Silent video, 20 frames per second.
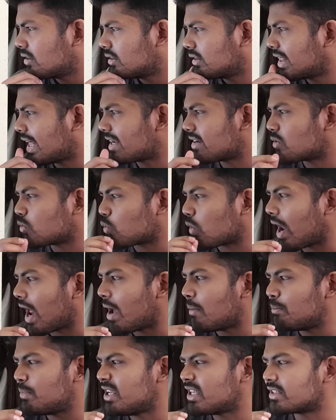That
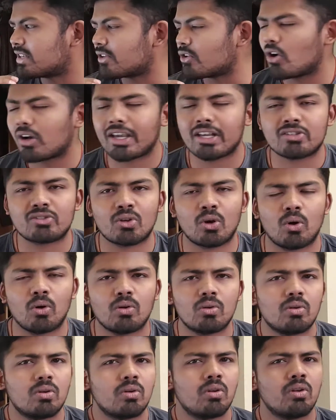rare beast. Okay,
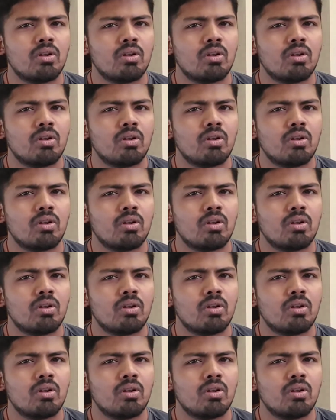so